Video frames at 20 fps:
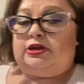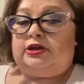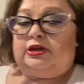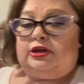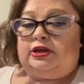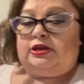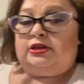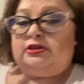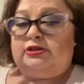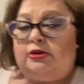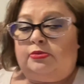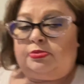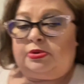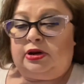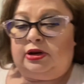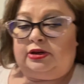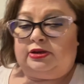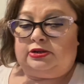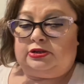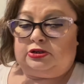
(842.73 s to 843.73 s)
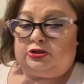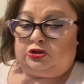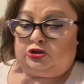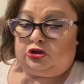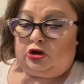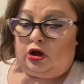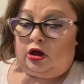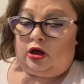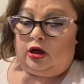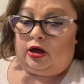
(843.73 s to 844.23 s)
ends up getting this
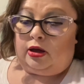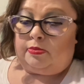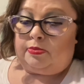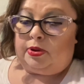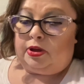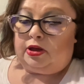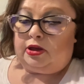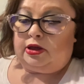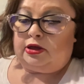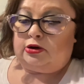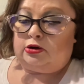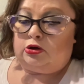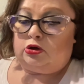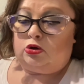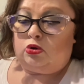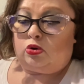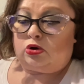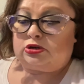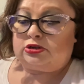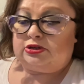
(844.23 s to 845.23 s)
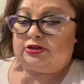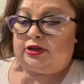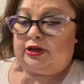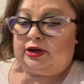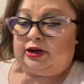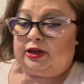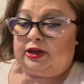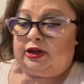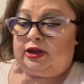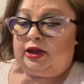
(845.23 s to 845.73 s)
job in New York
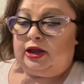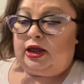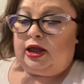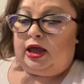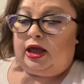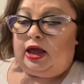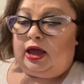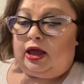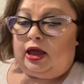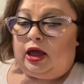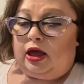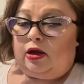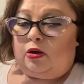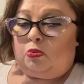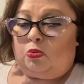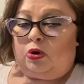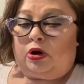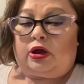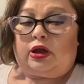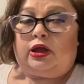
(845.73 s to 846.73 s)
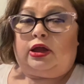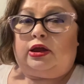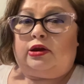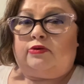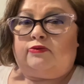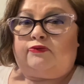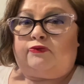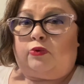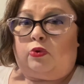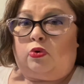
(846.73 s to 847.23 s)
City
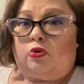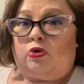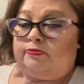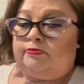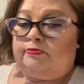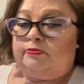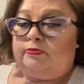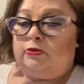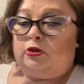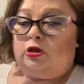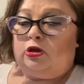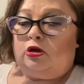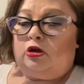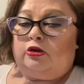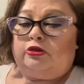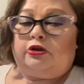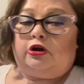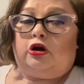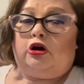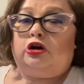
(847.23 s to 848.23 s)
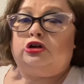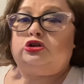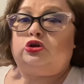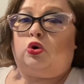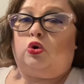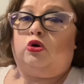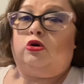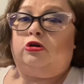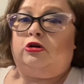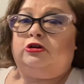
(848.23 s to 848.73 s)
working for the
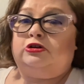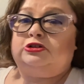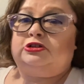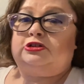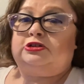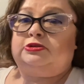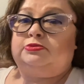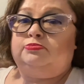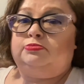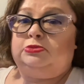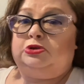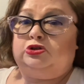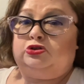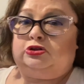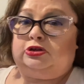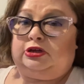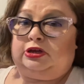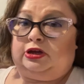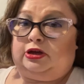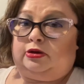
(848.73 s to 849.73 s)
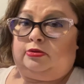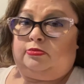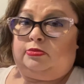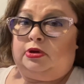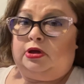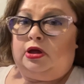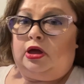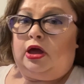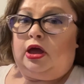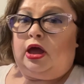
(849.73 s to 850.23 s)
Hirshhorn Museum,
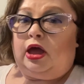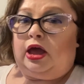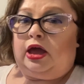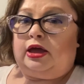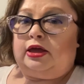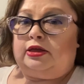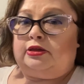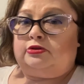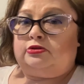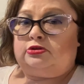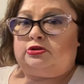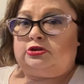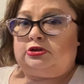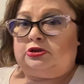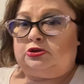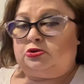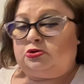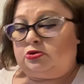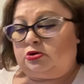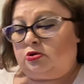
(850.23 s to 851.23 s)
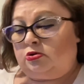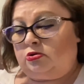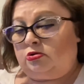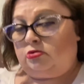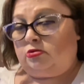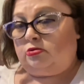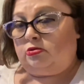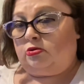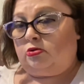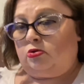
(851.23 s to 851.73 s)
and she's
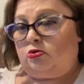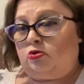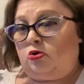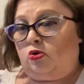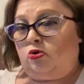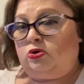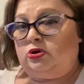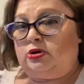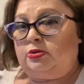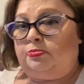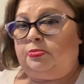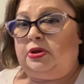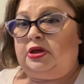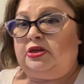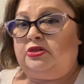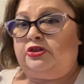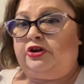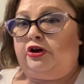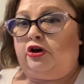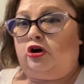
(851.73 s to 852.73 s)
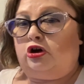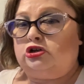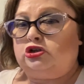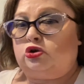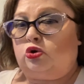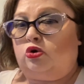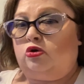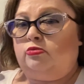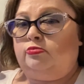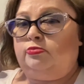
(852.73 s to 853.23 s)
going to be the
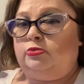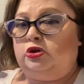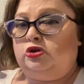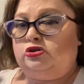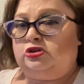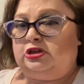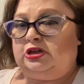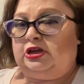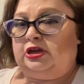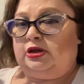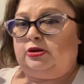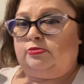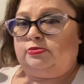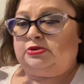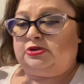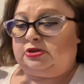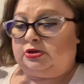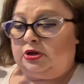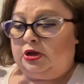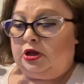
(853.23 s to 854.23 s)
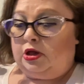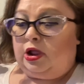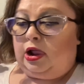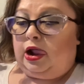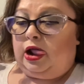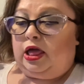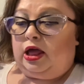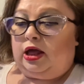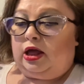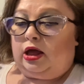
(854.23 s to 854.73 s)
Hirshhorn Museum's
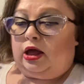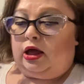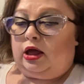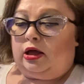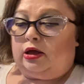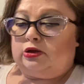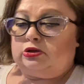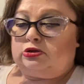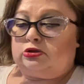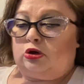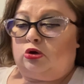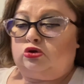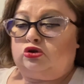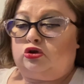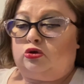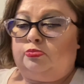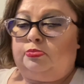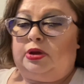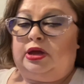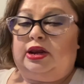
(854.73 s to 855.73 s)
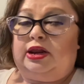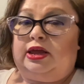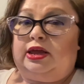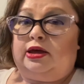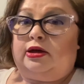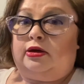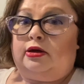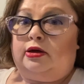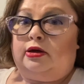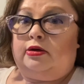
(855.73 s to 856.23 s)
social
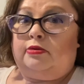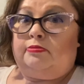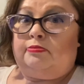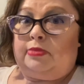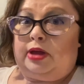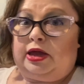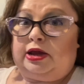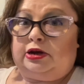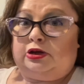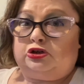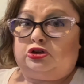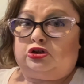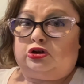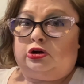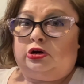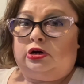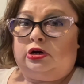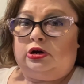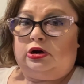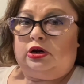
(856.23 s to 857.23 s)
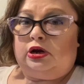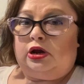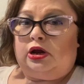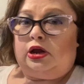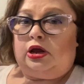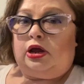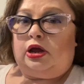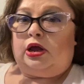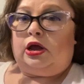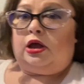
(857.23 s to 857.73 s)
media manager,
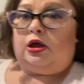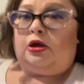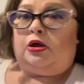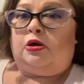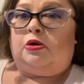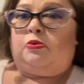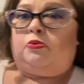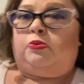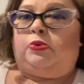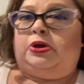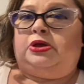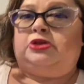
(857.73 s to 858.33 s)
which